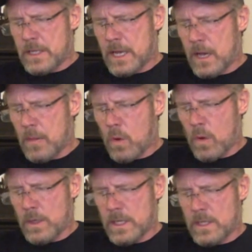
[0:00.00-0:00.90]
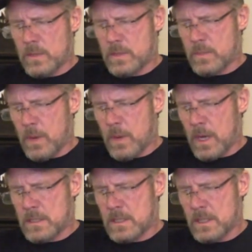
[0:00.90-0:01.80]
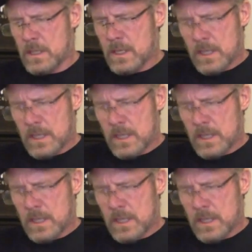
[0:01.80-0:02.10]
to help coordinate the response,